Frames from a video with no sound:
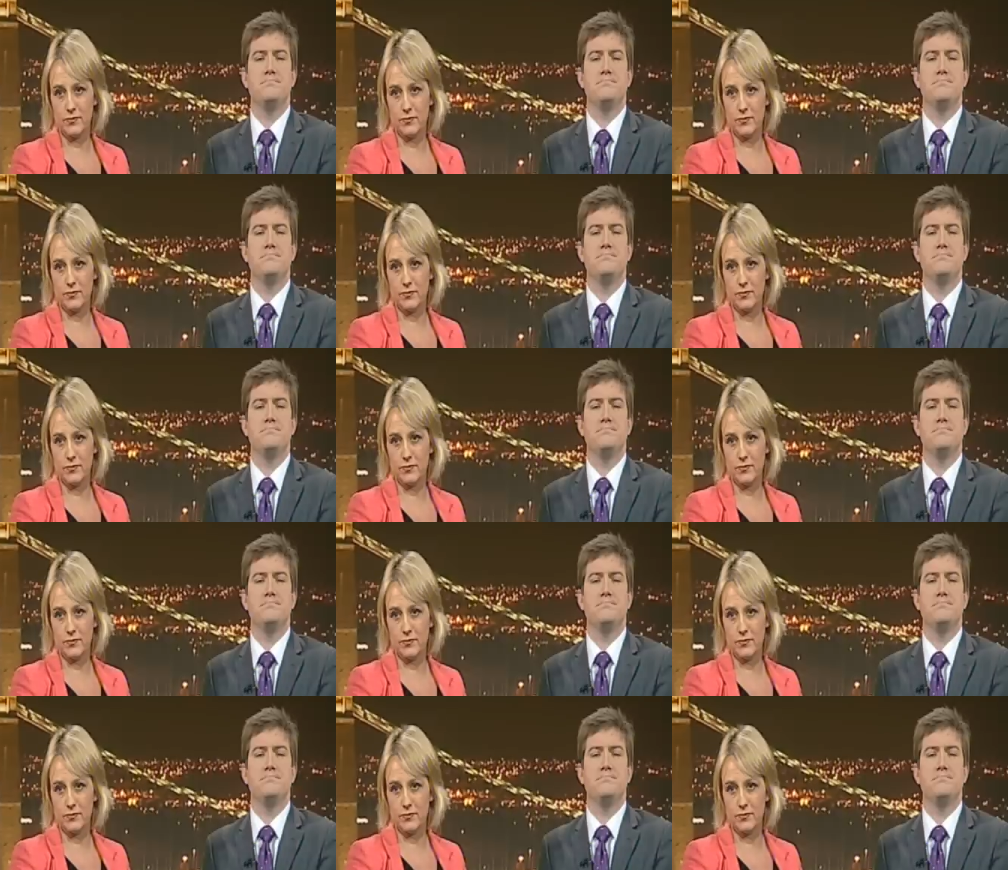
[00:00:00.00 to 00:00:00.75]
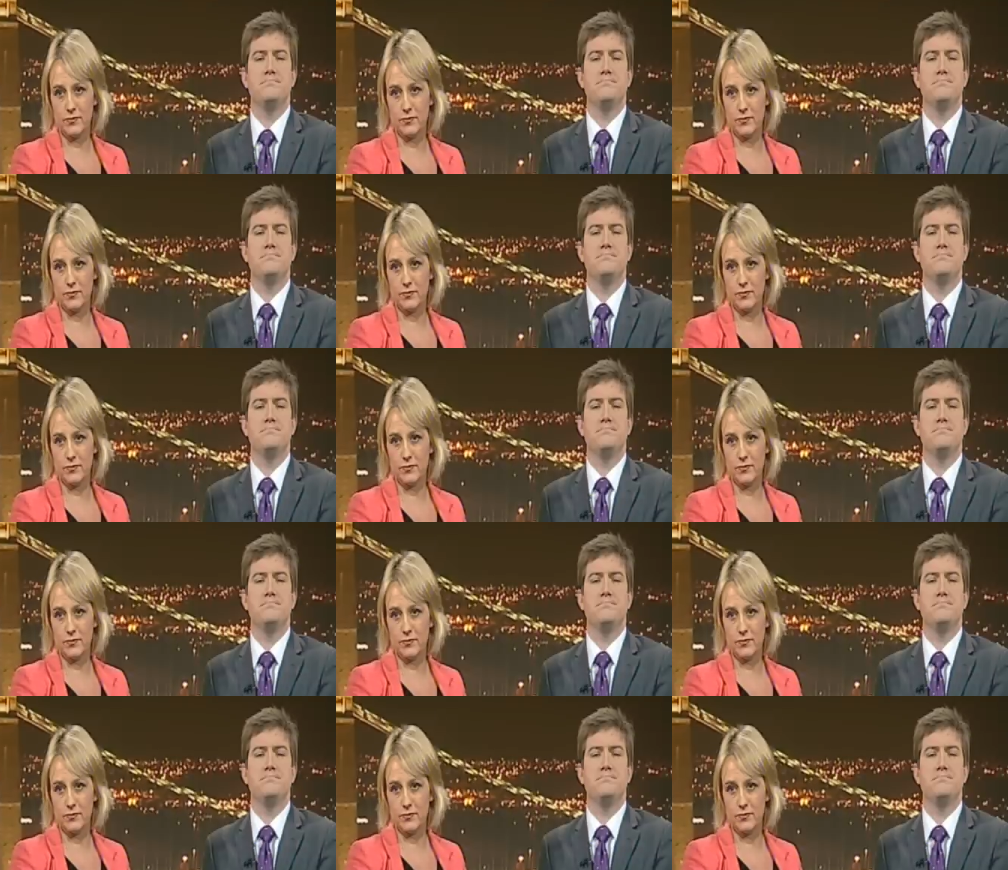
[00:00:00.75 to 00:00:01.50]

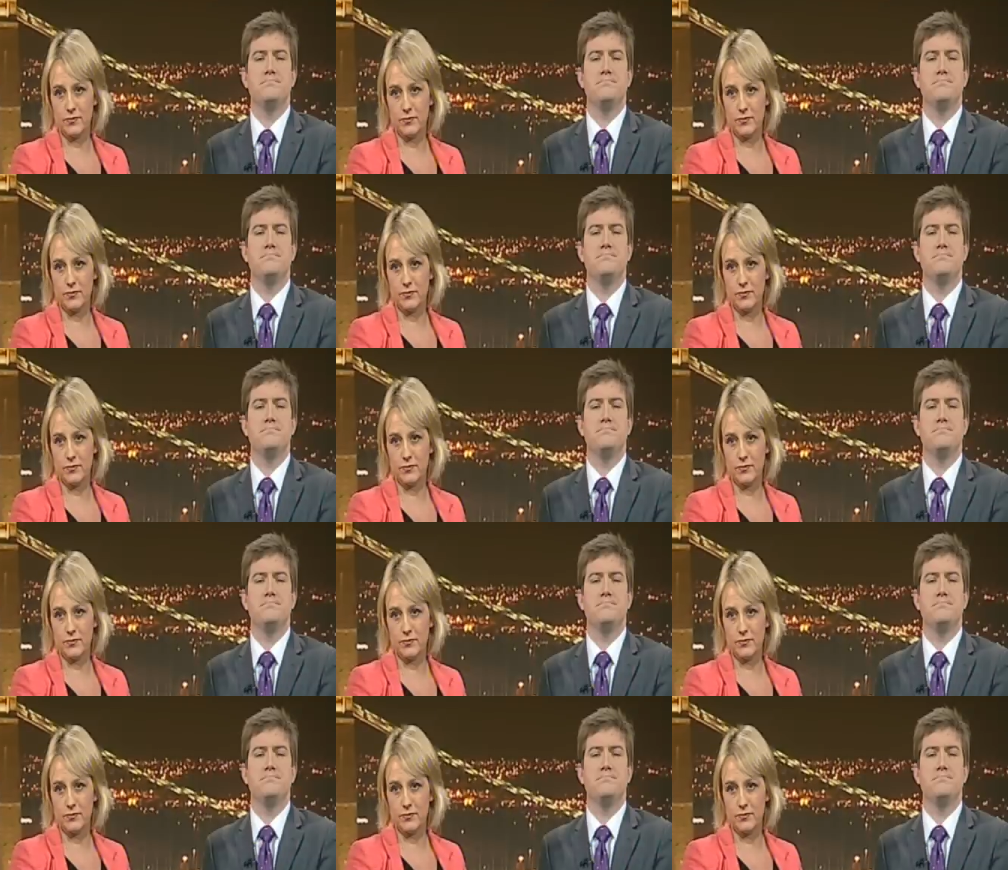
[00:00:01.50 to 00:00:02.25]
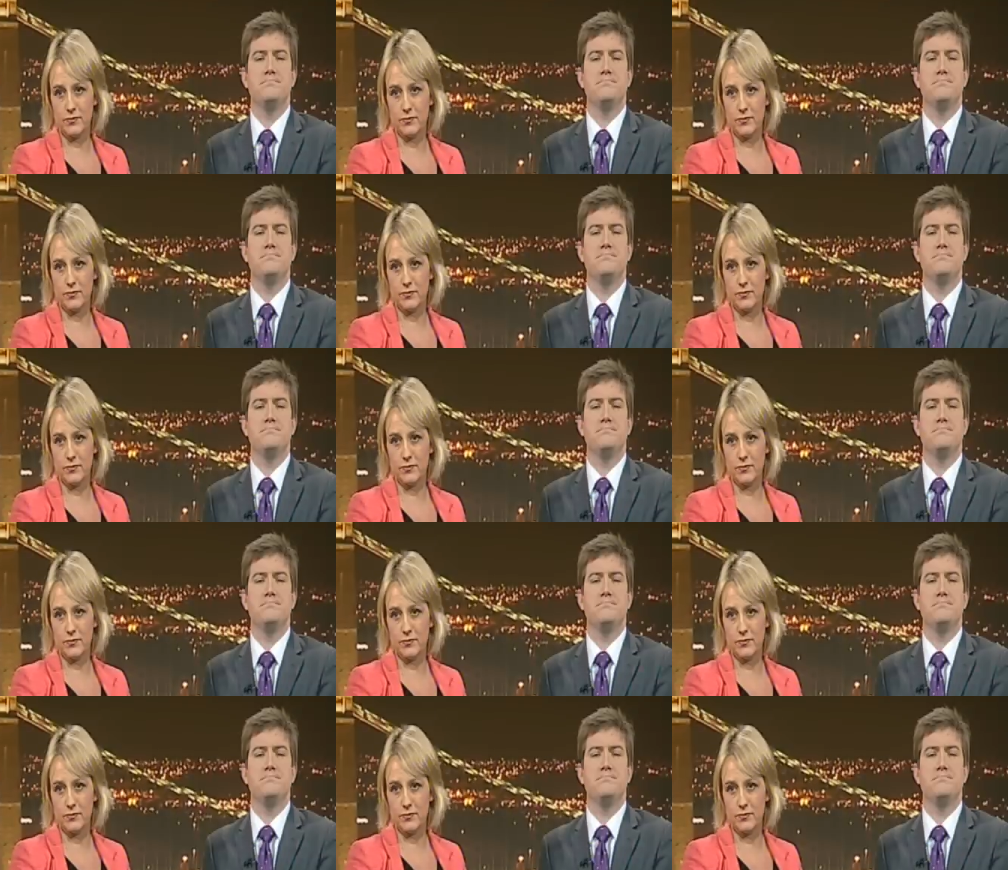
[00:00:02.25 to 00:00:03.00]

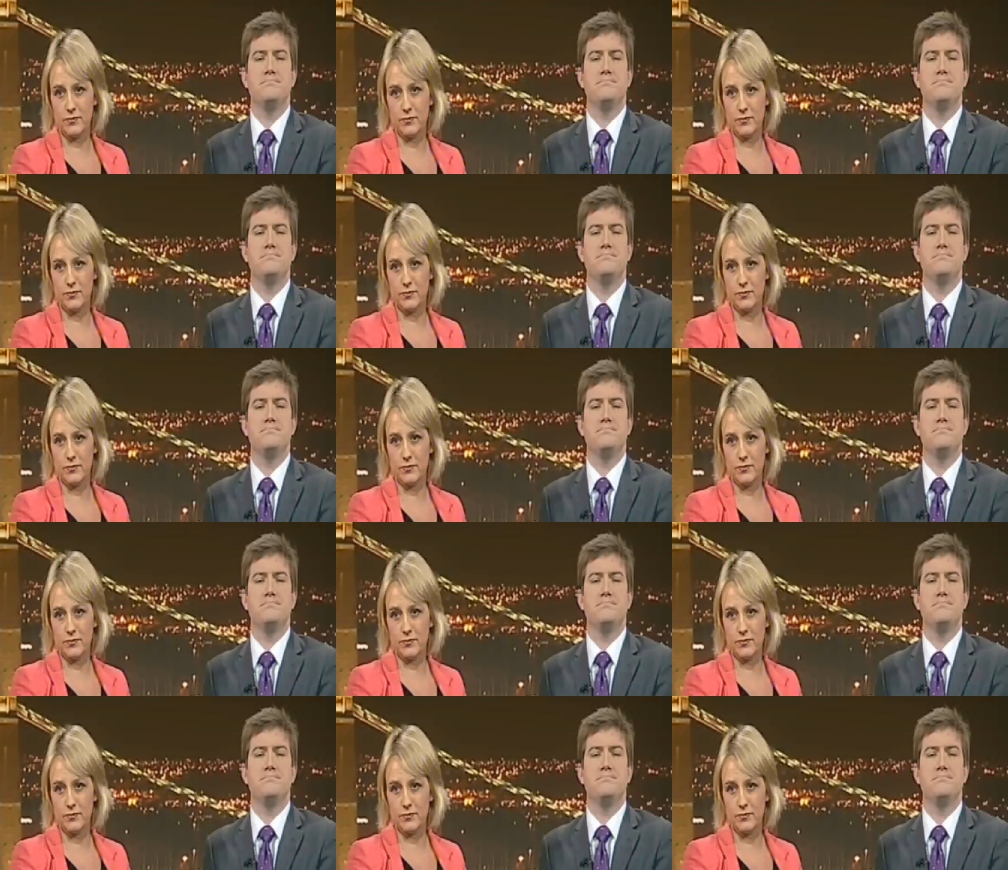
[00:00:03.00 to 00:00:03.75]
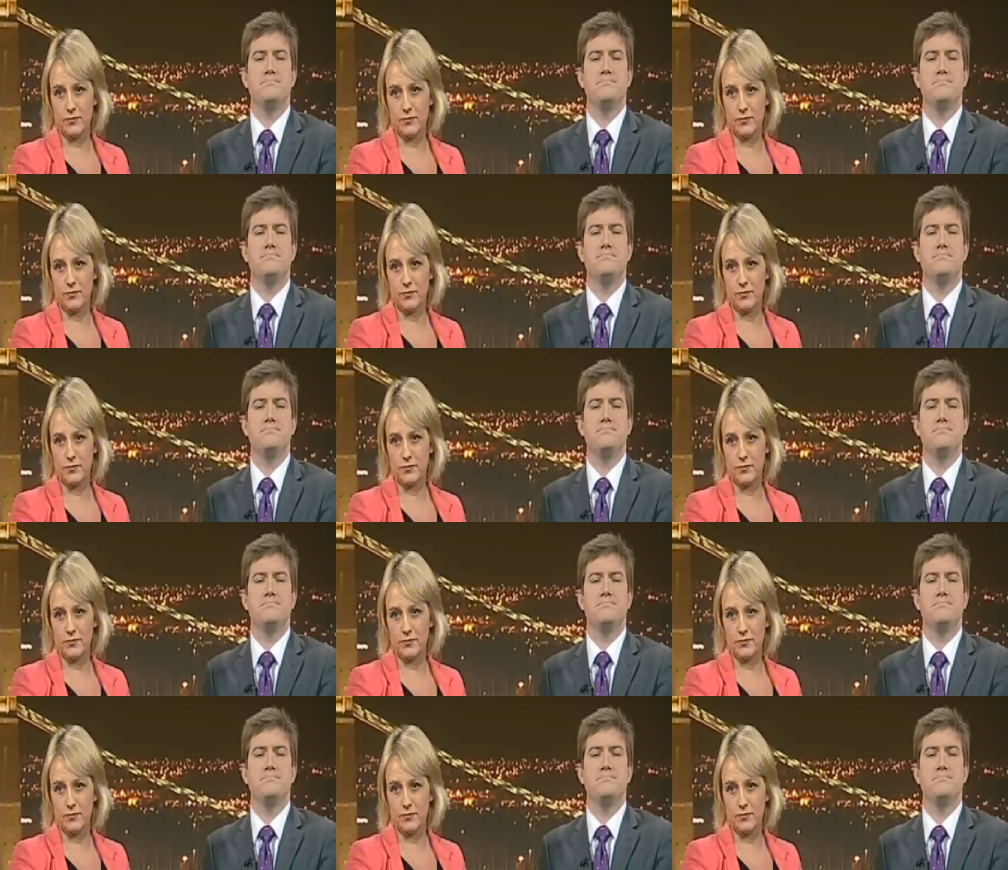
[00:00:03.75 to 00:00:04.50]

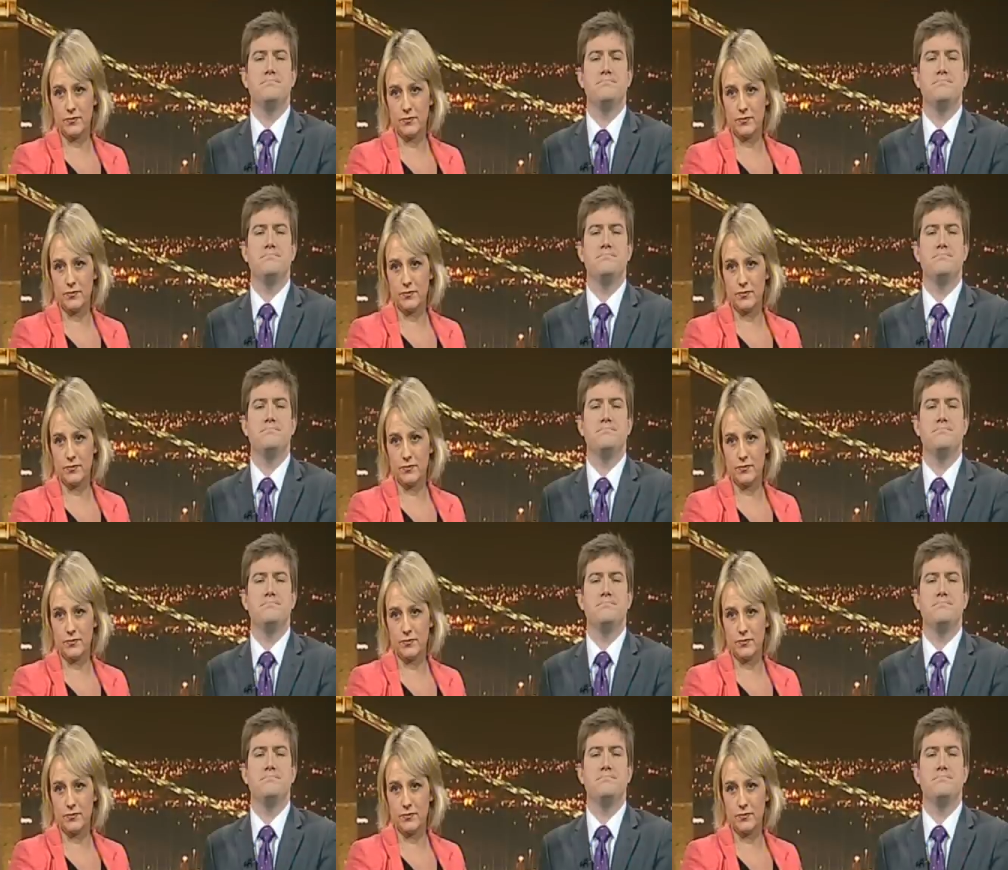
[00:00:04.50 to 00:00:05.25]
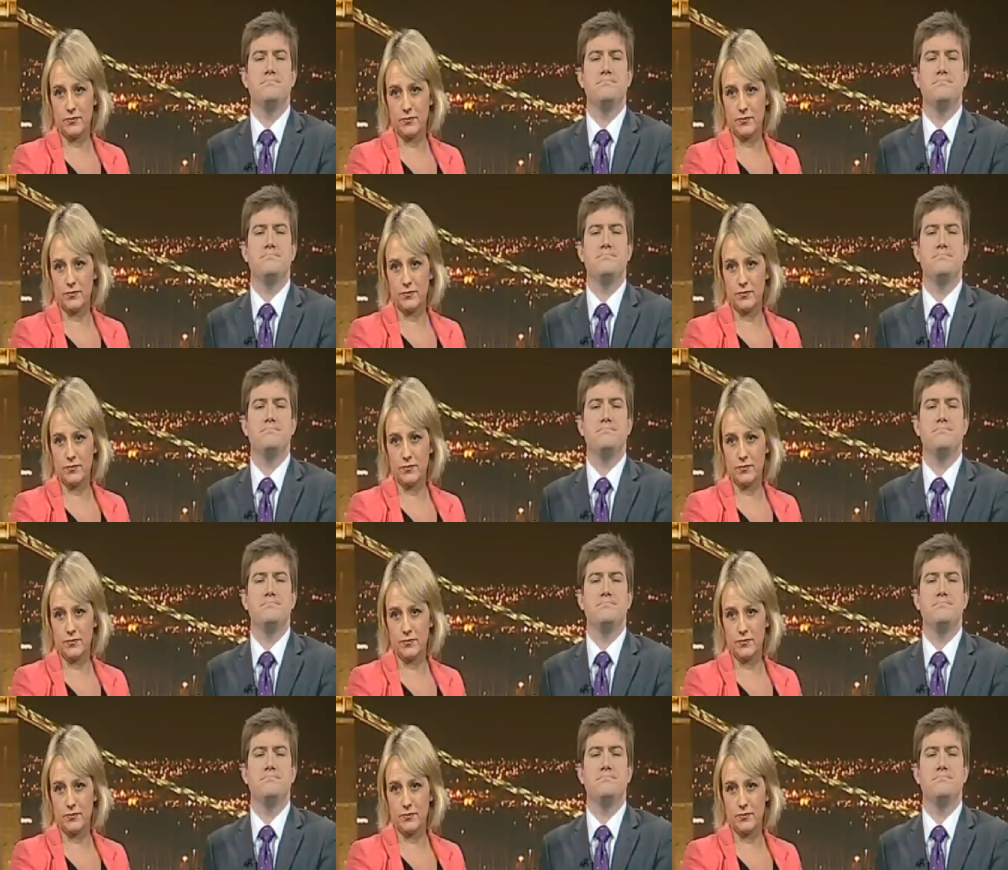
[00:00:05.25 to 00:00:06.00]

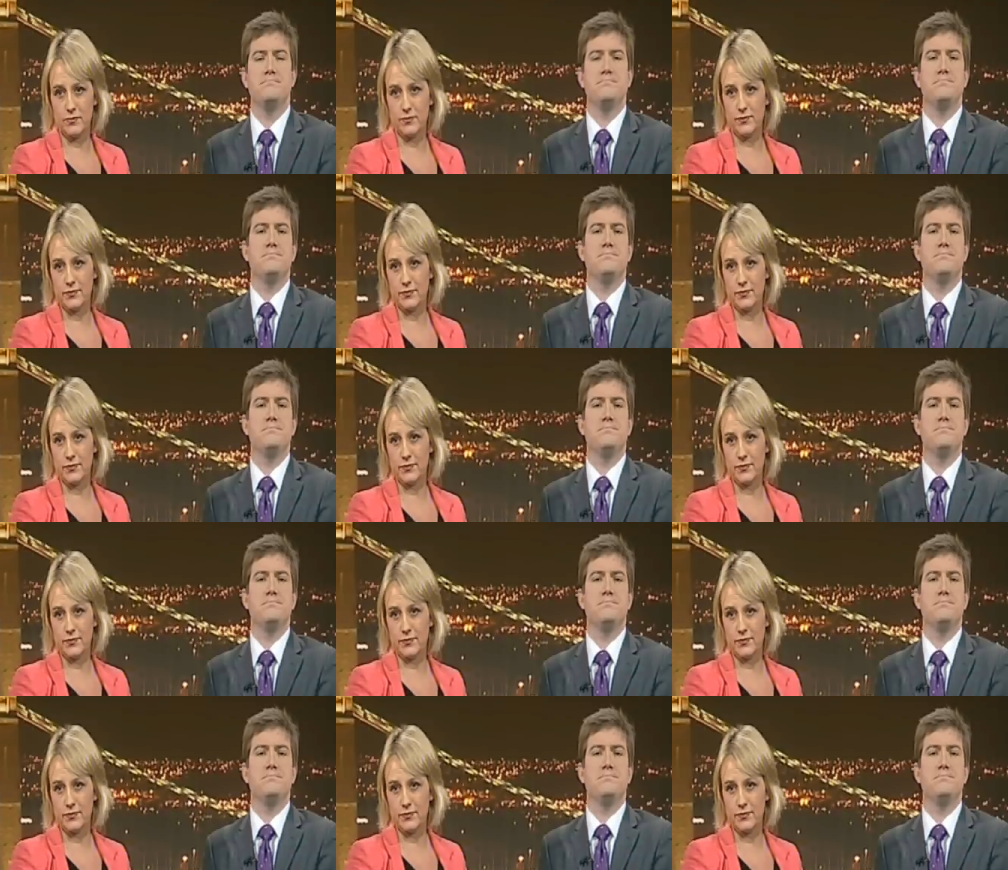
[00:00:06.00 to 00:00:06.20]
Nobody speaks.